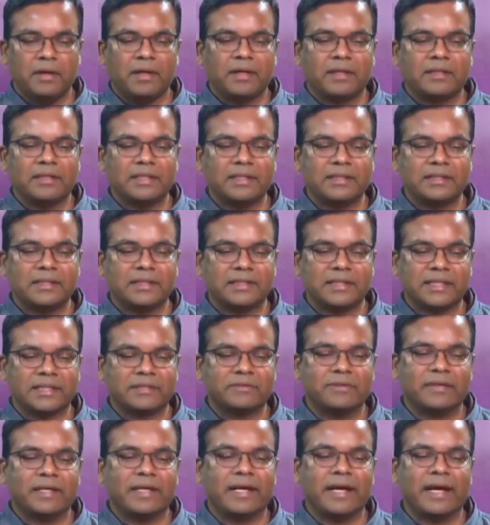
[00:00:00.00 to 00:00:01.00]
This is
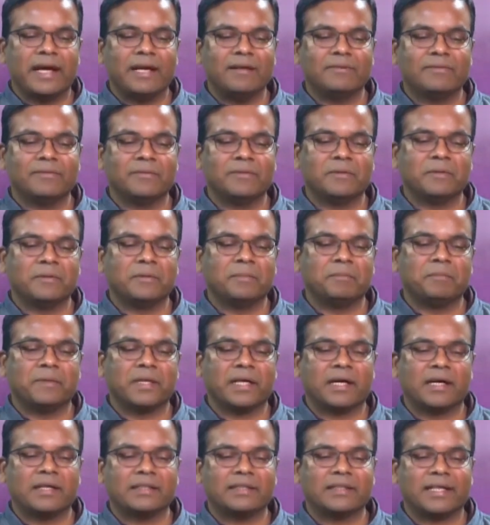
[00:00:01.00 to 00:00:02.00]
actually helpful
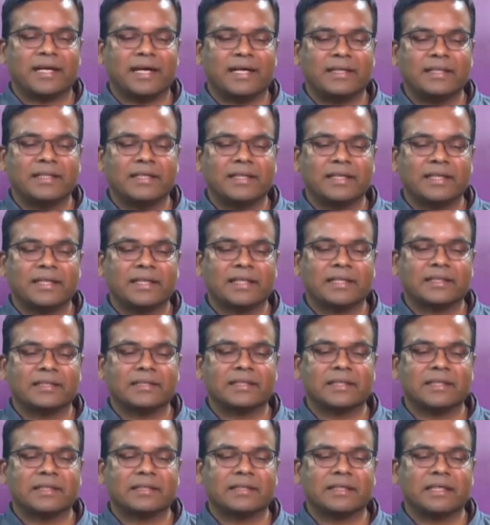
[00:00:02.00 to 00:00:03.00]
because other
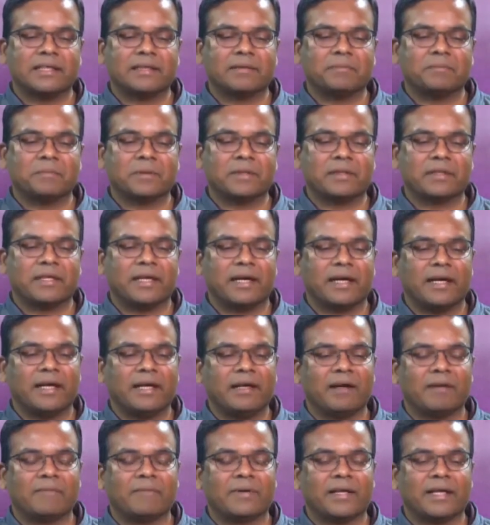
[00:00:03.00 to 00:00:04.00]
X-ray
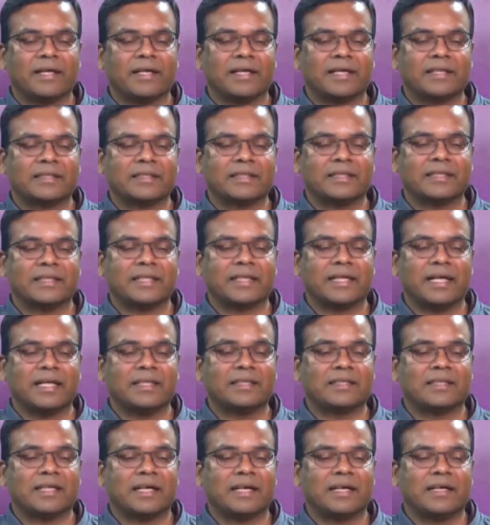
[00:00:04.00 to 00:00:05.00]
currently operating X-ray
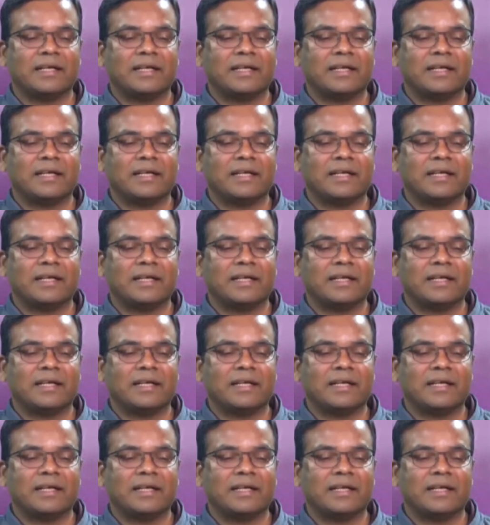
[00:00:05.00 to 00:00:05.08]
satellites